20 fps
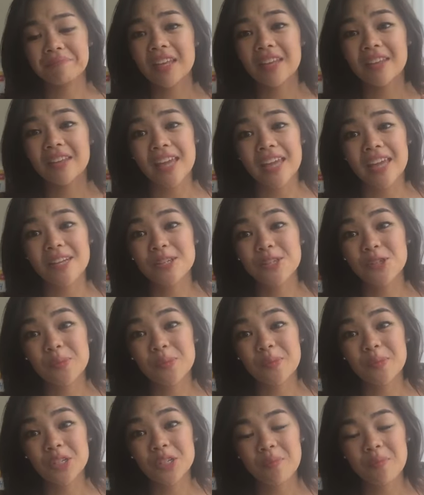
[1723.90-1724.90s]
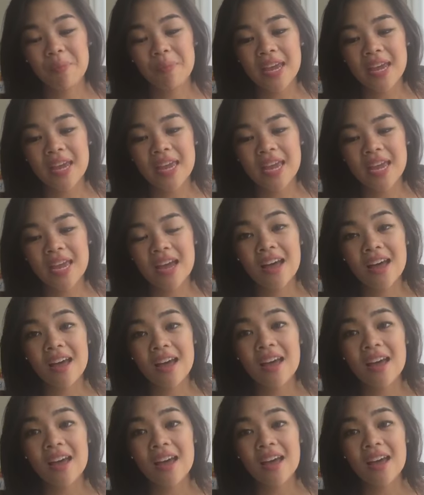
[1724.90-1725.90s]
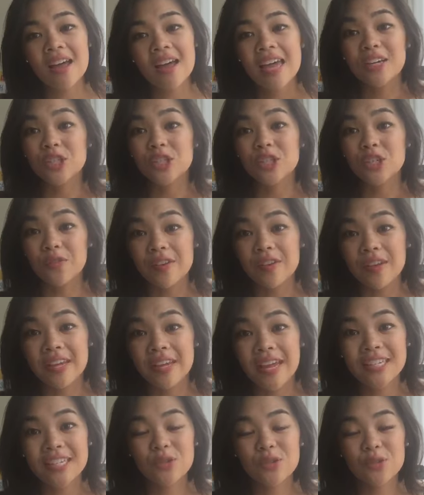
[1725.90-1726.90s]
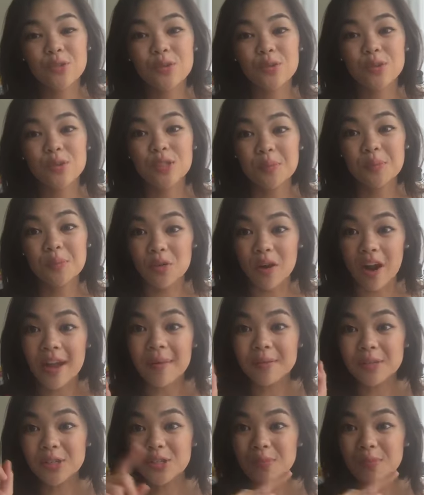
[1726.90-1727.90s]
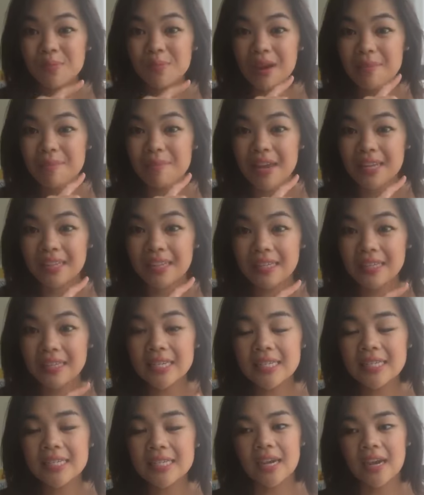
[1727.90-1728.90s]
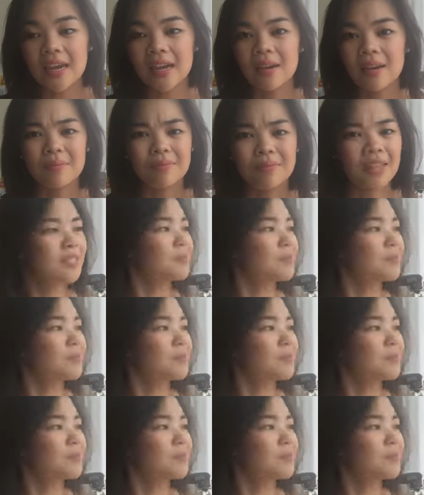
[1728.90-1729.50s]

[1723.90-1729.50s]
Thank you so much for being here. Don't forget to subscribe to my mailing list. That's my